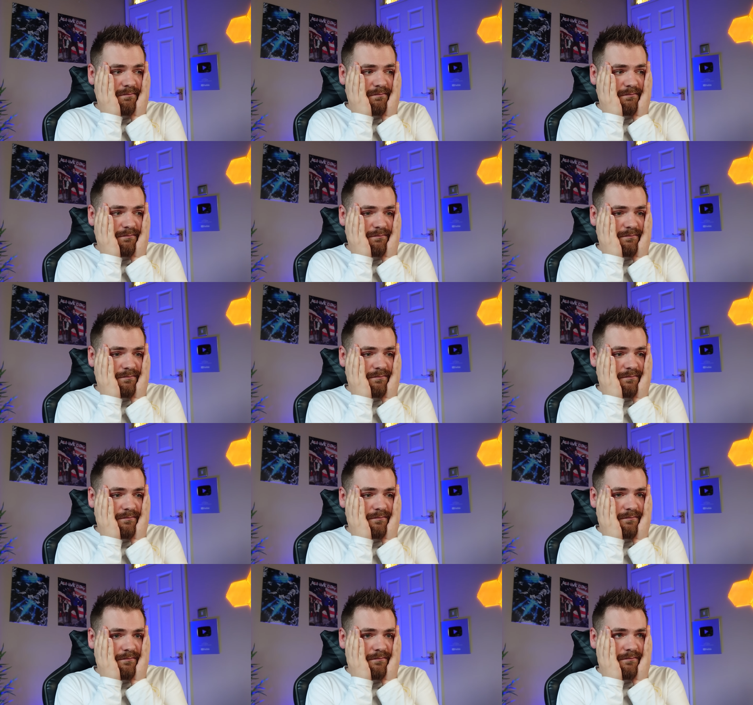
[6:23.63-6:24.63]

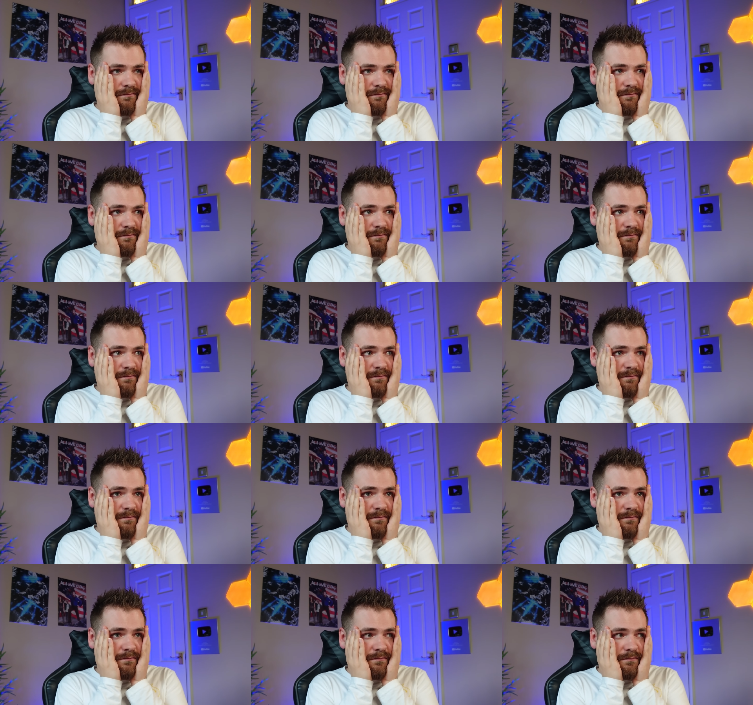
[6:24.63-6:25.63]
(silence)